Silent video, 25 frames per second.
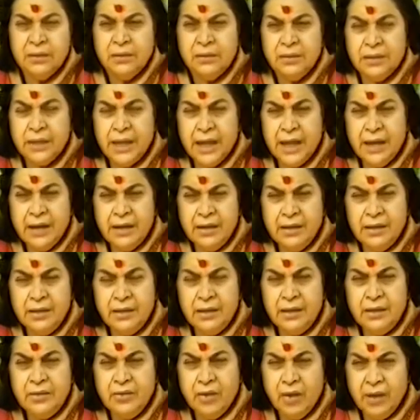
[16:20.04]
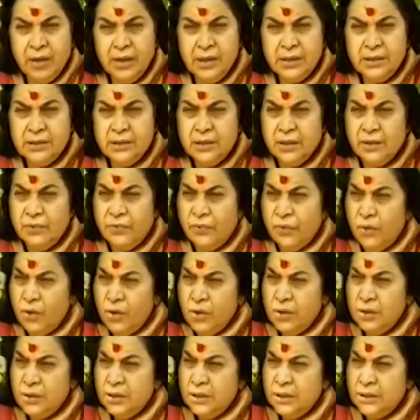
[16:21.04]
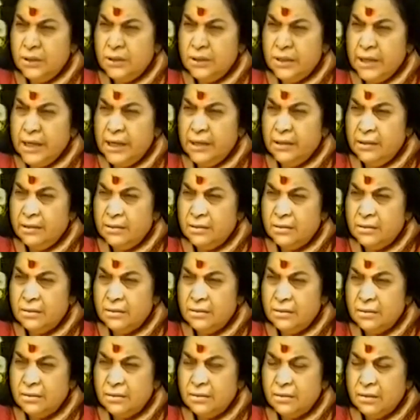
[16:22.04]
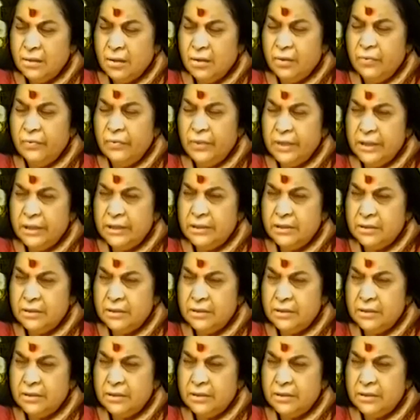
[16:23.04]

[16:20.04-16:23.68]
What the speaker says: than the knowledge of all the saints of ages,